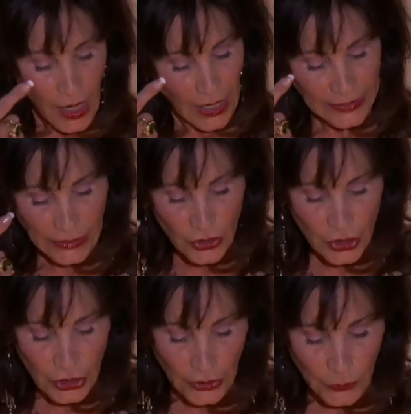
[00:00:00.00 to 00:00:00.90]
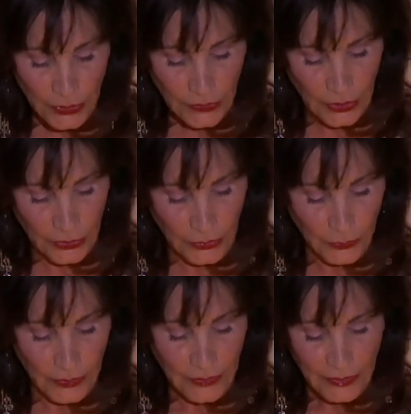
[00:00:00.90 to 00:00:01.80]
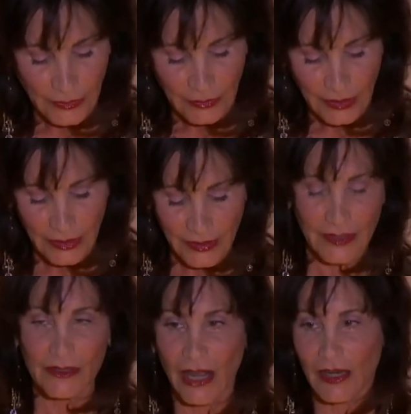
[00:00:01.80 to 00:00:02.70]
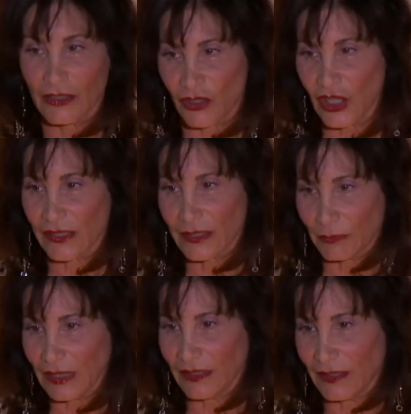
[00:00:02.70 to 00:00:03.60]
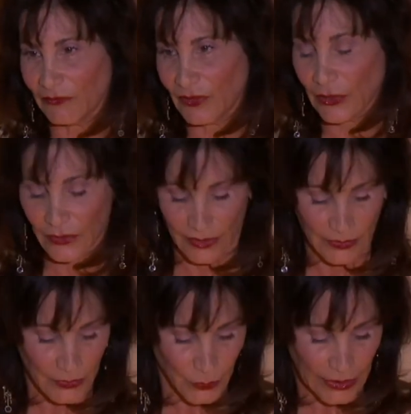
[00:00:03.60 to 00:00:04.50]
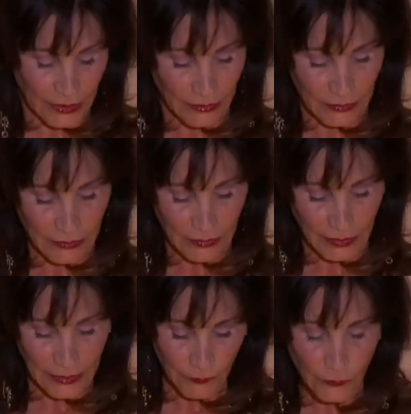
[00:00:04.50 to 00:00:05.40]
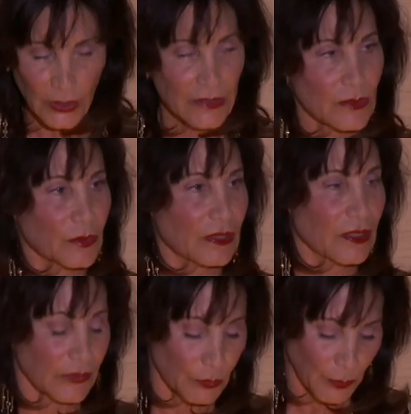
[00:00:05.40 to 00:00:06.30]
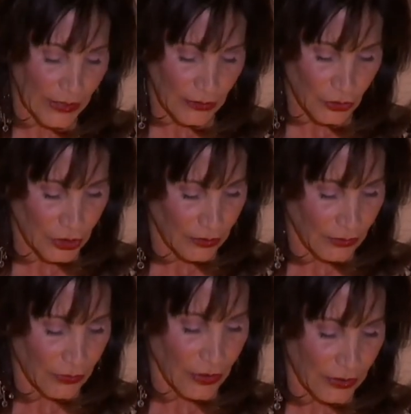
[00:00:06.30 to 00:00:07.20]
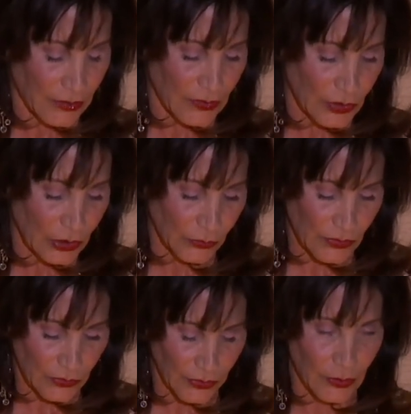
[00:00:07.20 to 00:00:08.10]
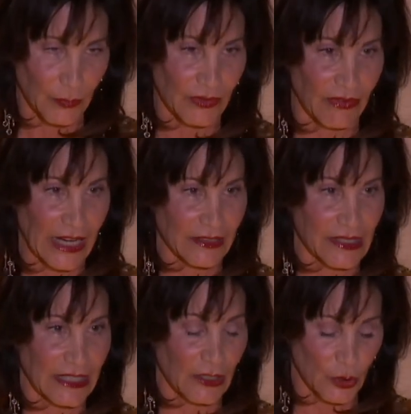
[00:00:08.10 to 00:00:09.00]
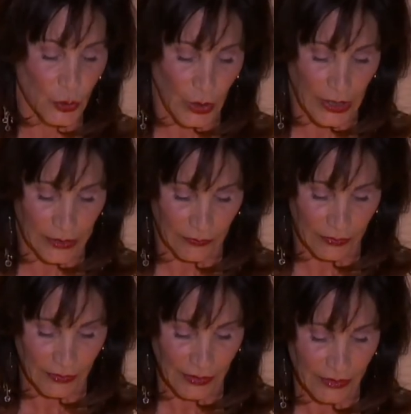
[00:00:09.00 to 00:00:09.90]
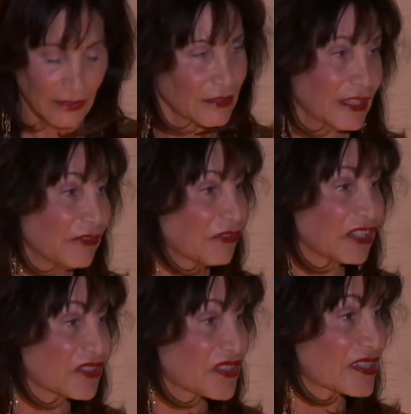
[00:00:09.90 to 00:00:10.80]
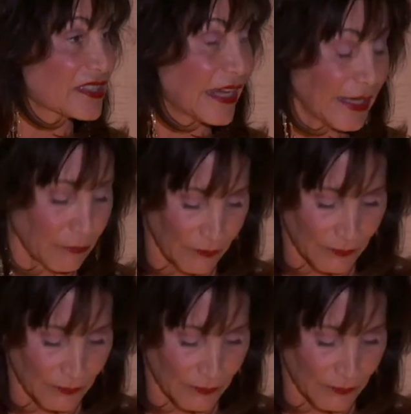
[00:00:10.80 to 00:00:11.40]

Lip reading: I can share with you that it is not just me that feels this way. I am friends with the other patient on this newest arm of the vaccine trial. He feels the same.